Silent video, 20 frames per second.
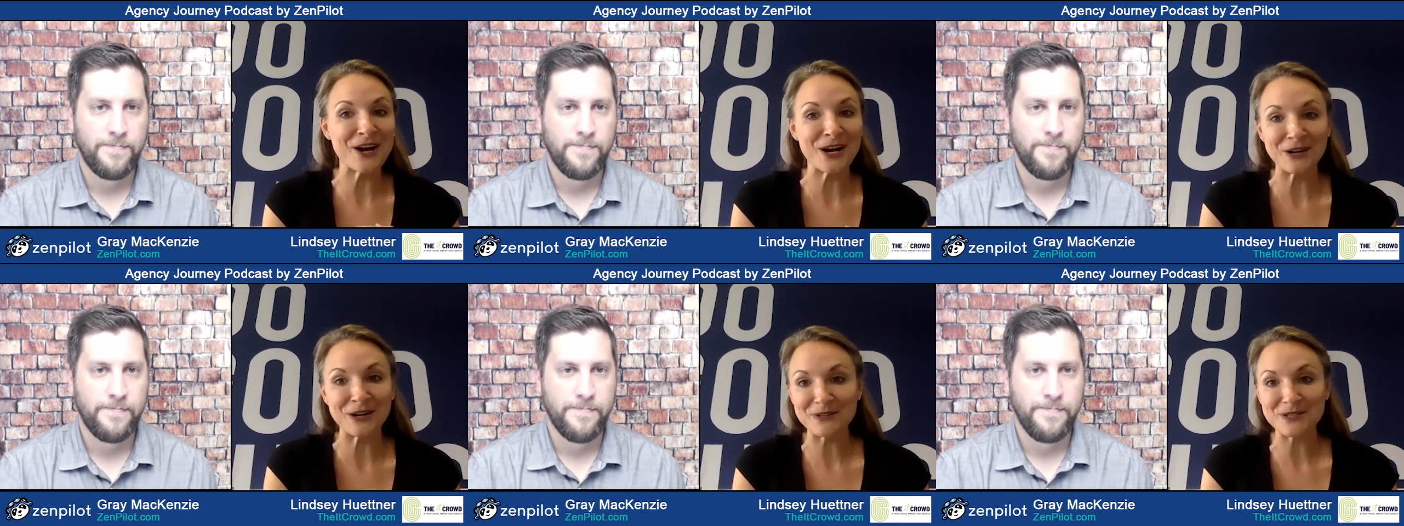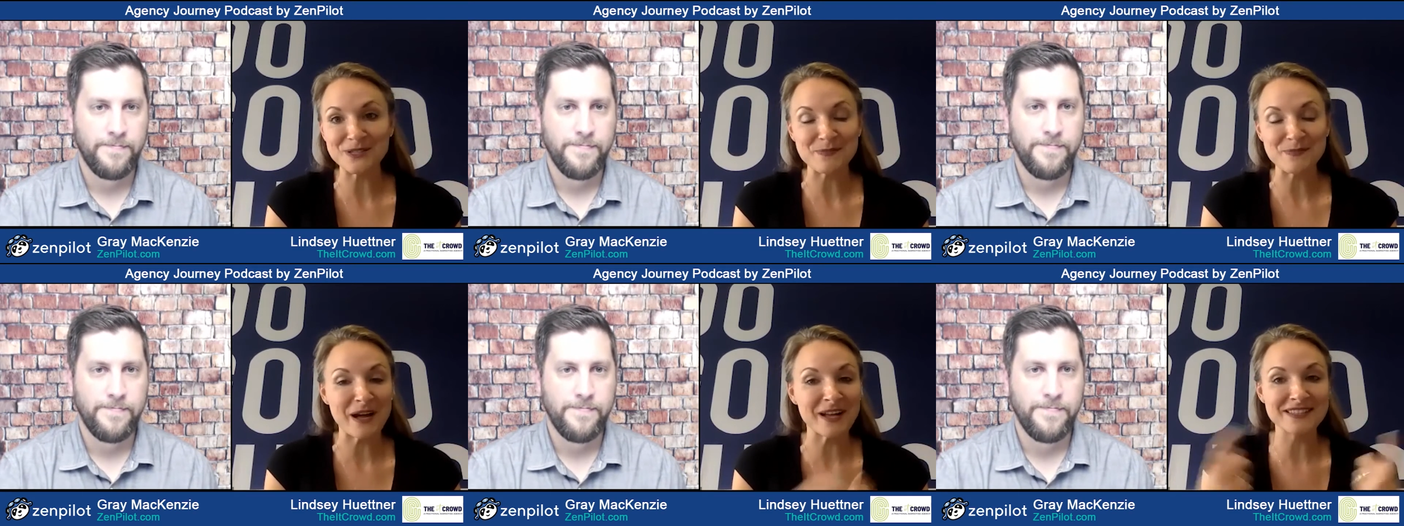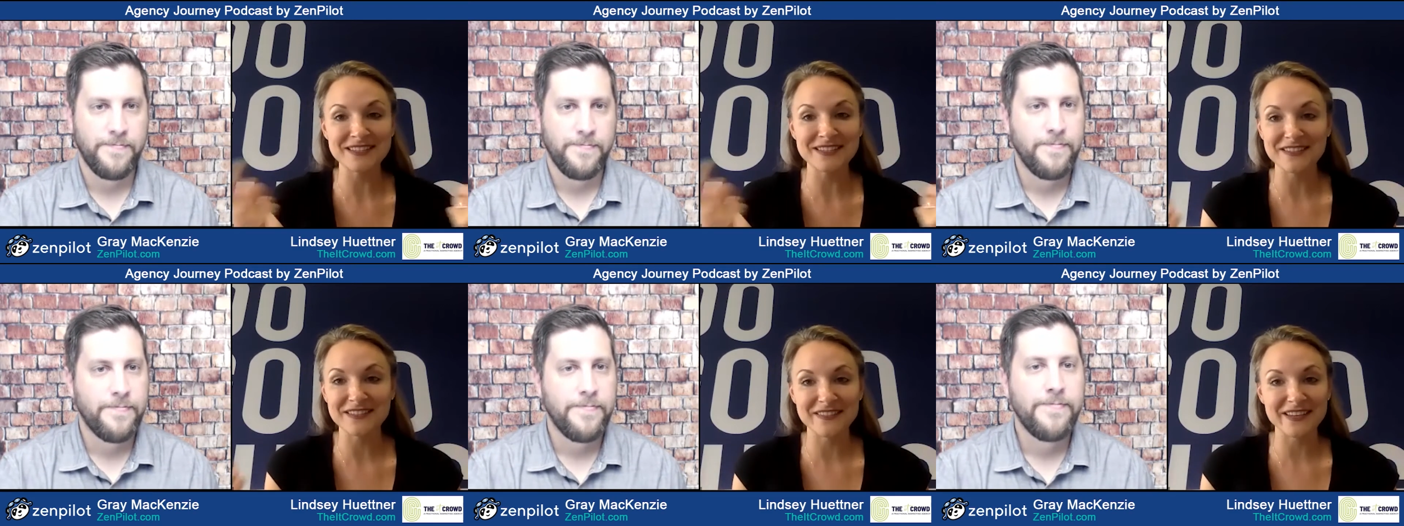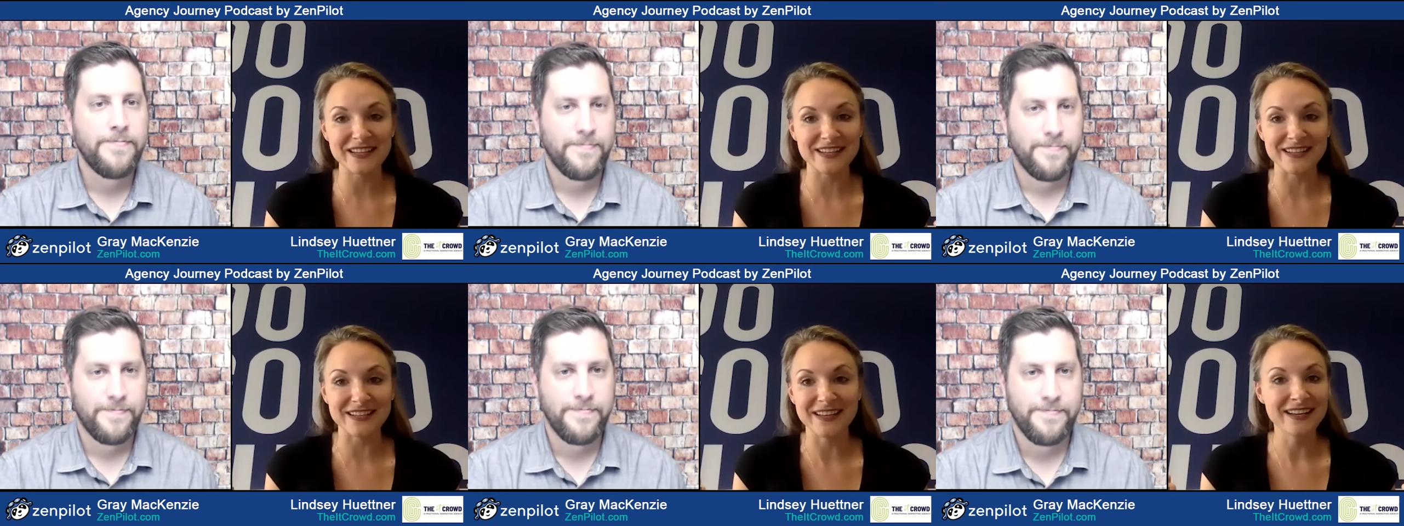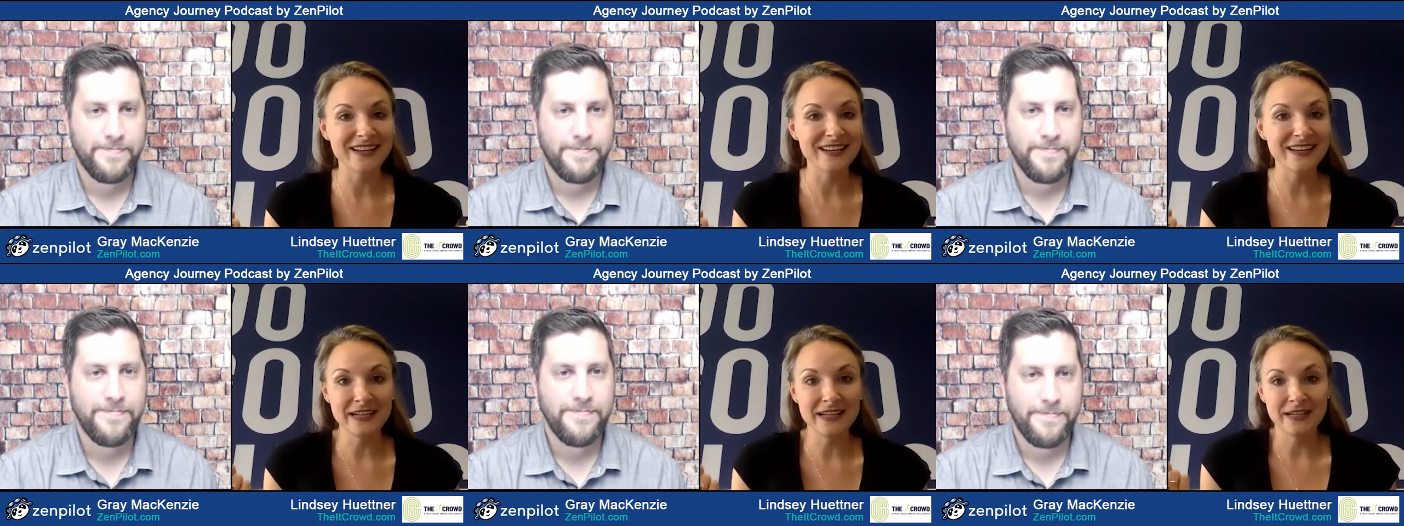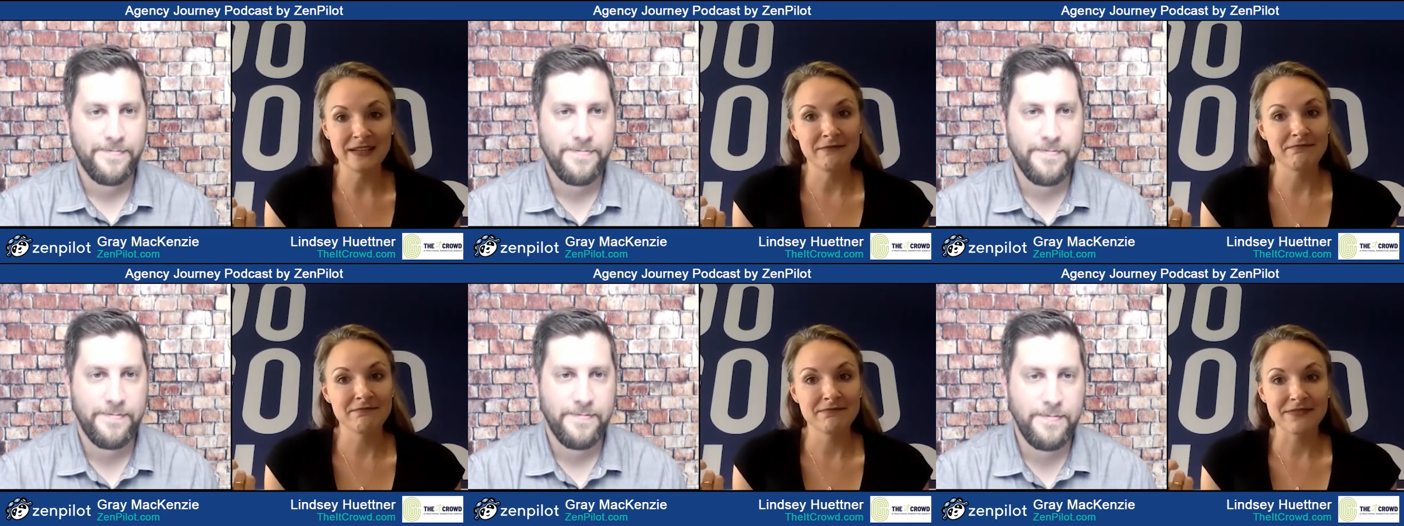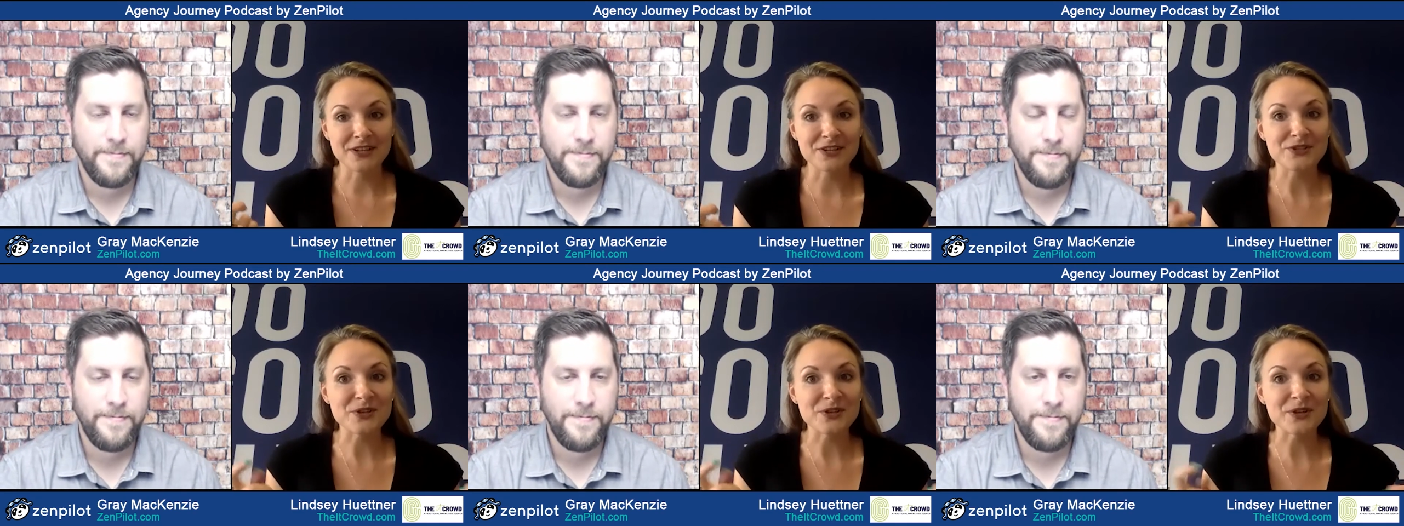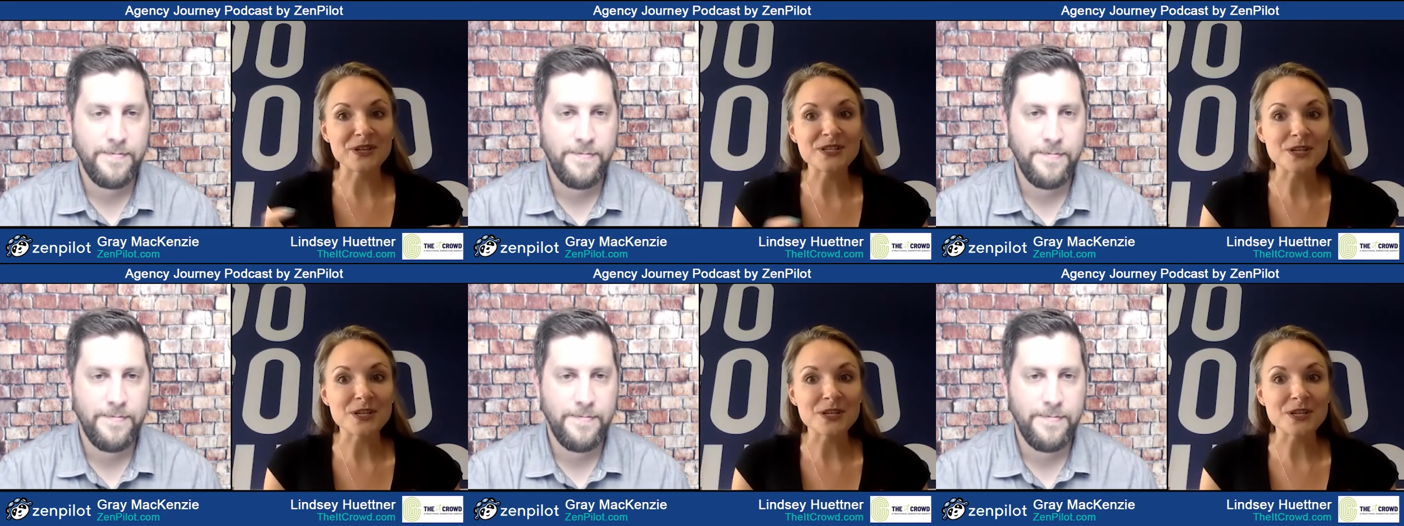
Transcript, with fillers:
Speaker 1: aren't responsive, and there's only